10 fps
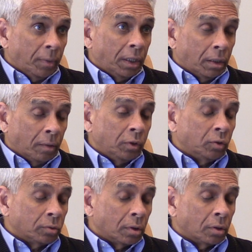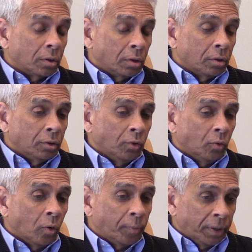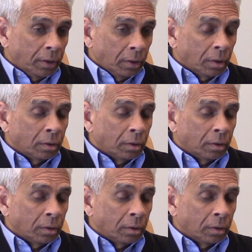I mean, you open